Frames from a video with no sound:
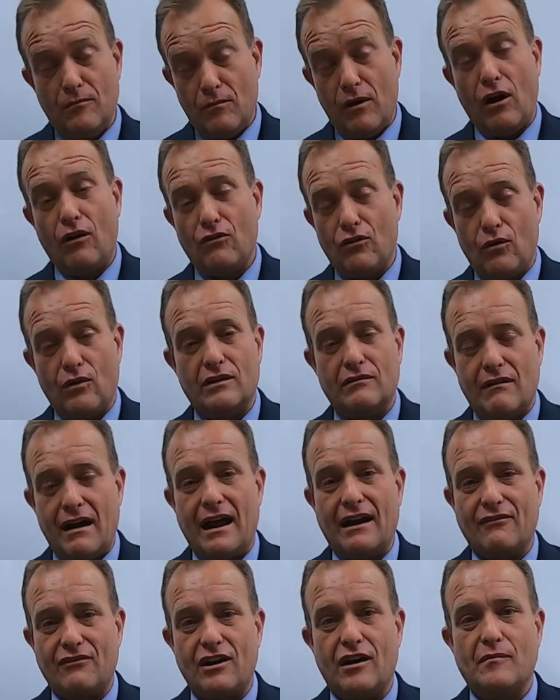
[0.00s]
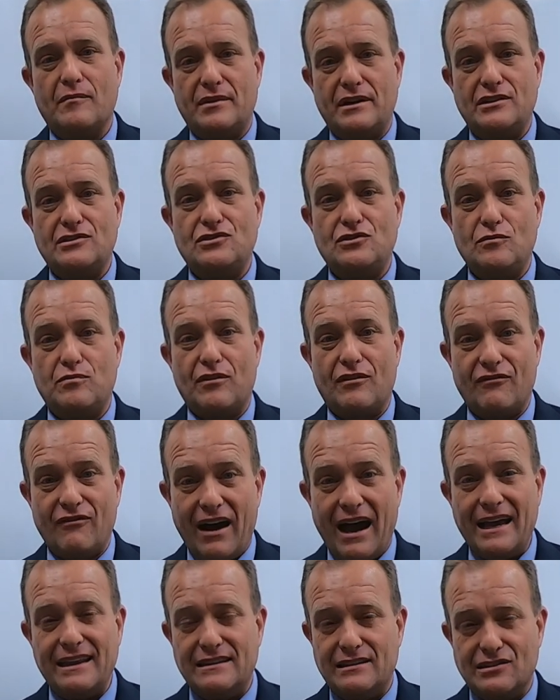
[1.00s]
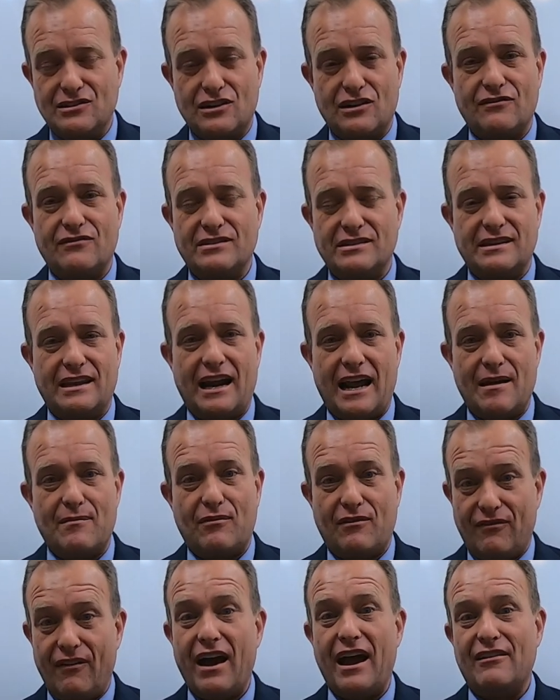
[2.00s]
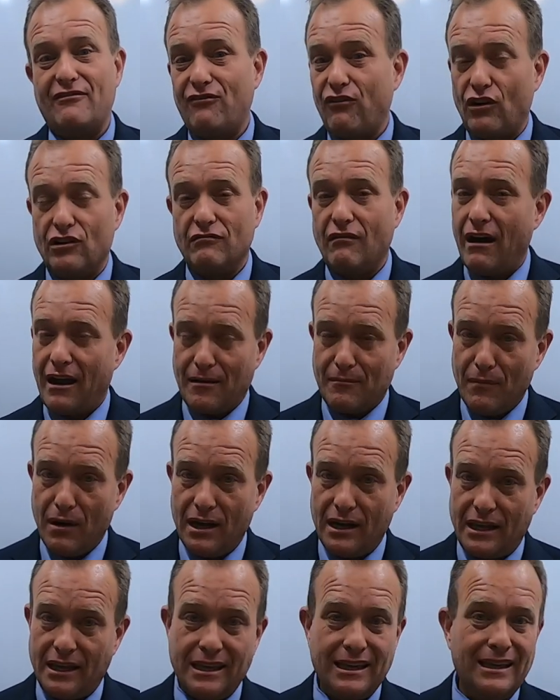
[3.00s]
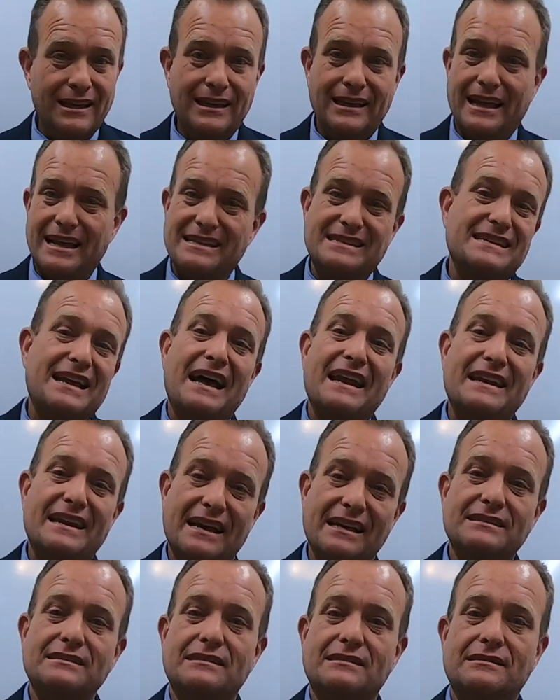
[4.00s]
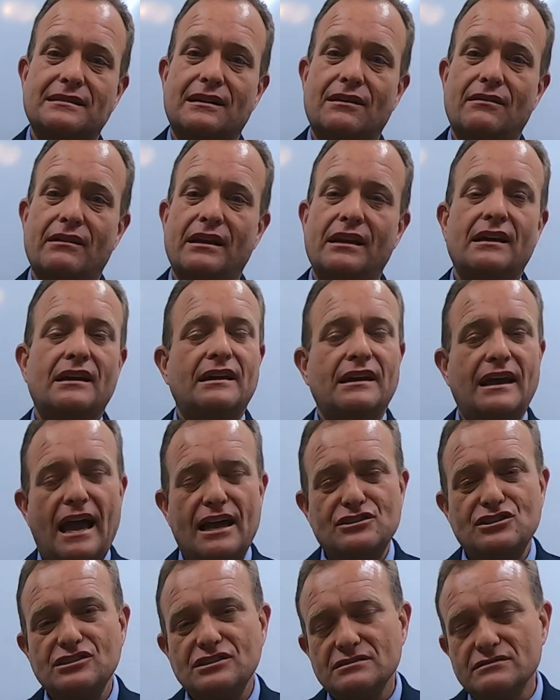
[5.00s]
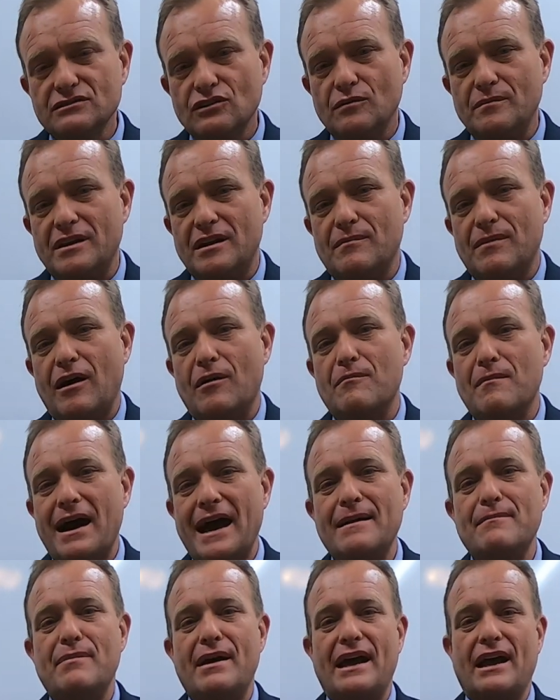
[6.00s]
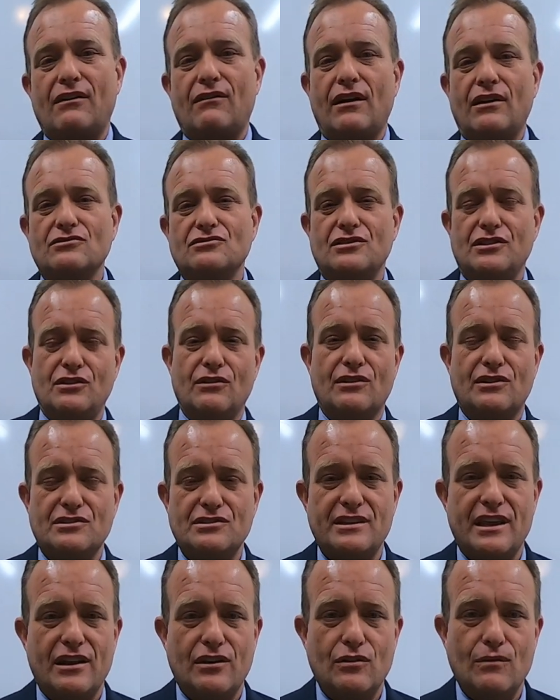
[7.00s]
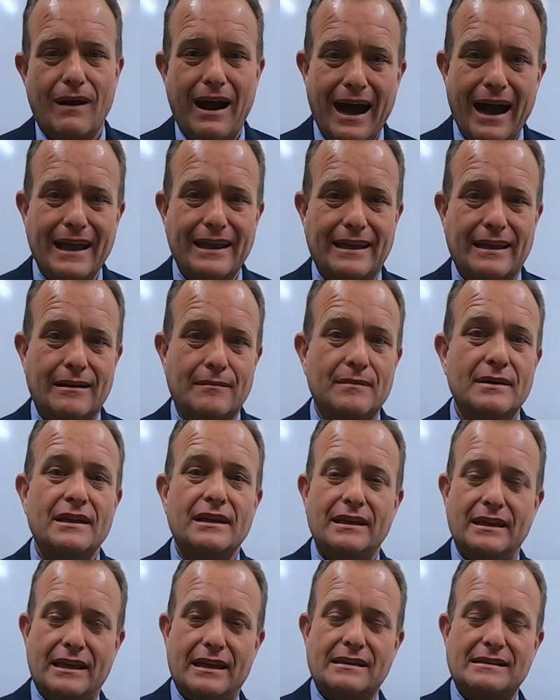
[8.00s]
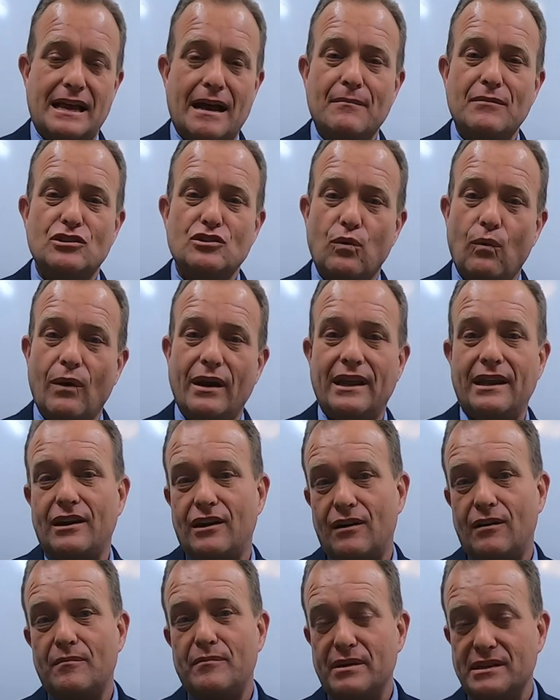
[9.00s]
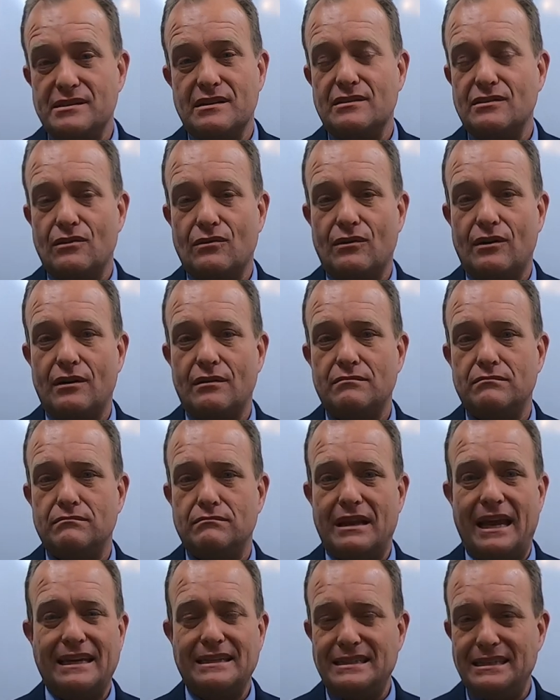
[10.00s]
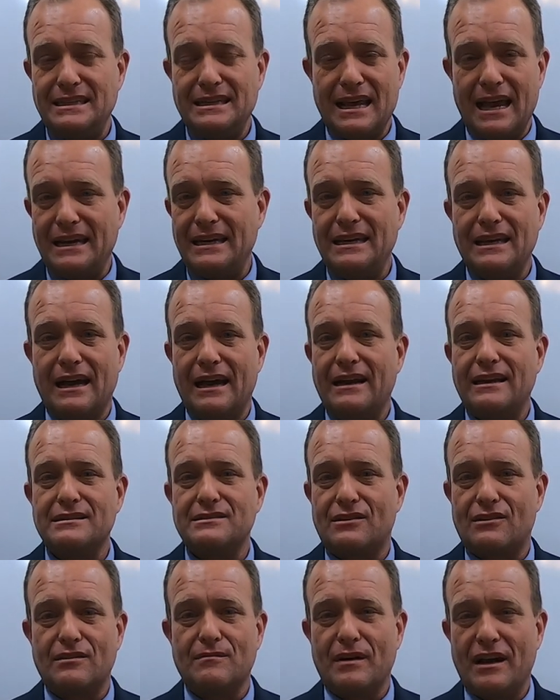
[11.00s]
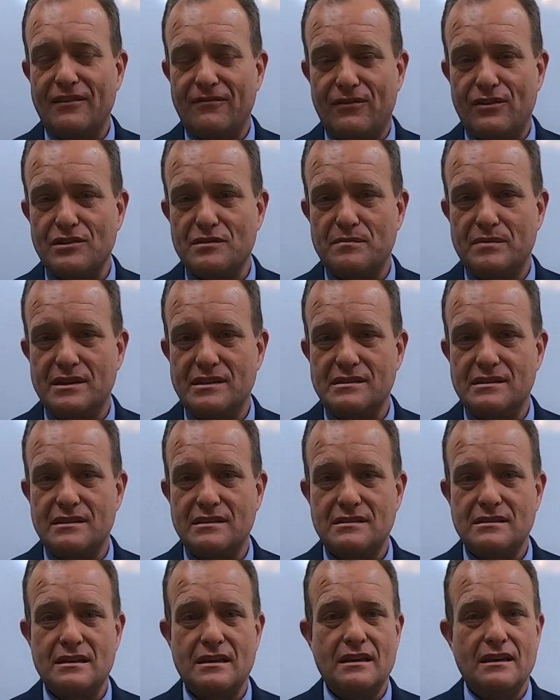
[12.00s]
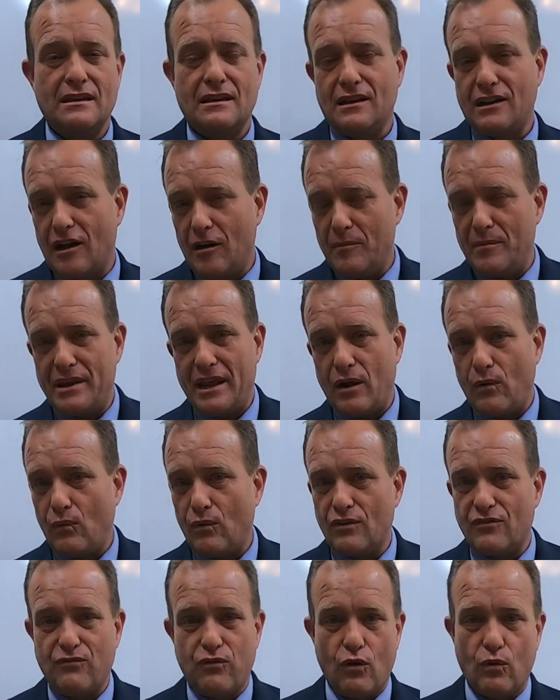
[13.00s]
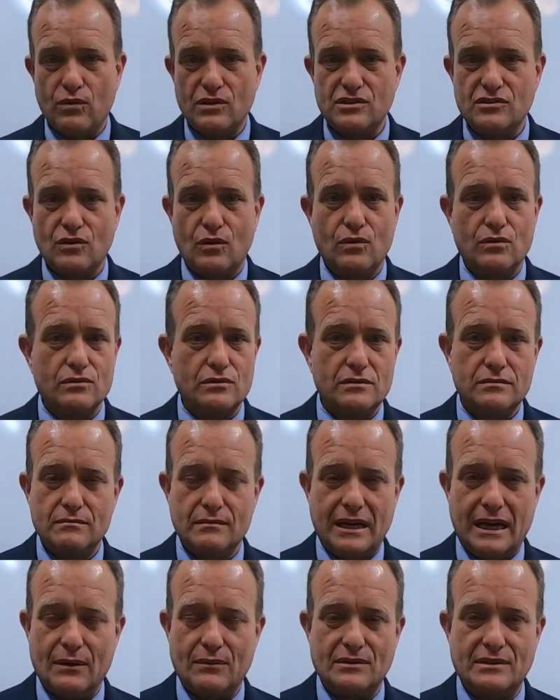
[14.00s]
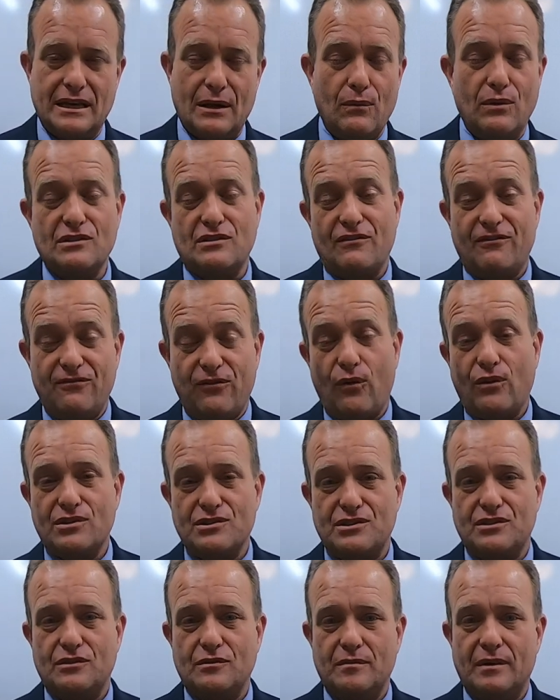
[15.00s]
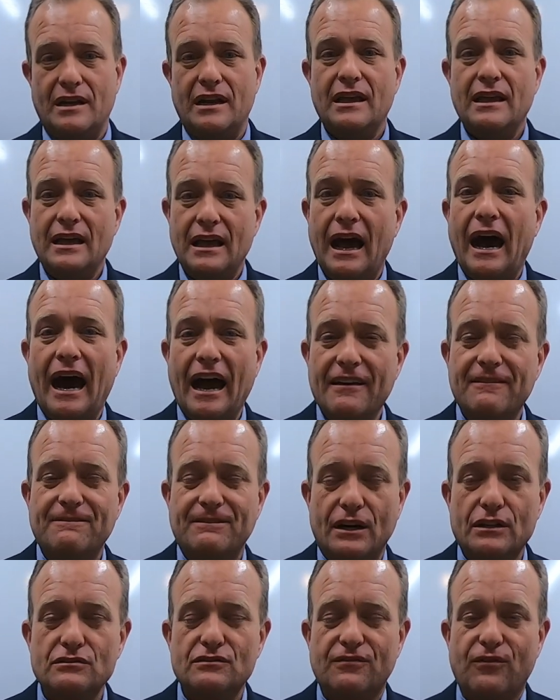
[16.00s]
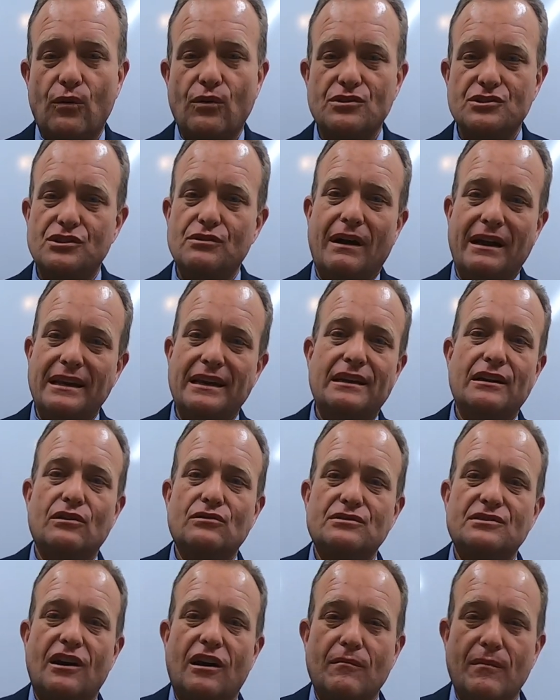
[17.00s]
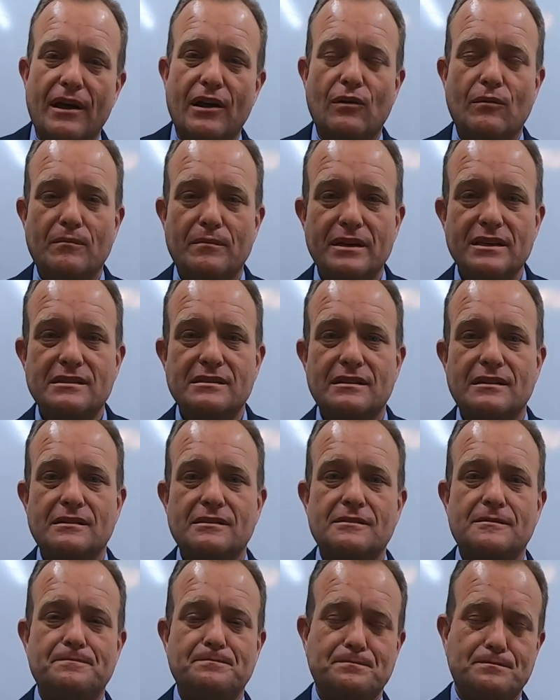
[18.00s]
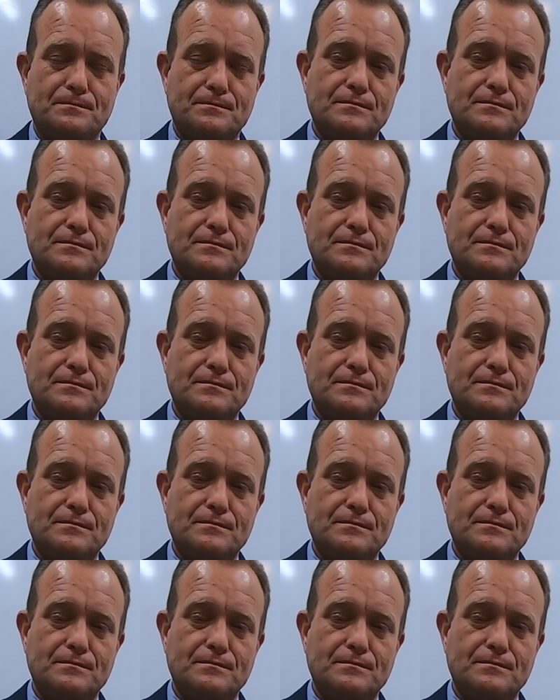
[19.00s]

Although a lot of companies do provide the service that I provide for a lot of money, it's not necessary. And just a little bit about my background so that you understand who I am is I'm a 20-year business owner. 1999, I started my first business. Company I worked for was sold. I wasn't forced to, but I felt forced to. I need to go start my own business.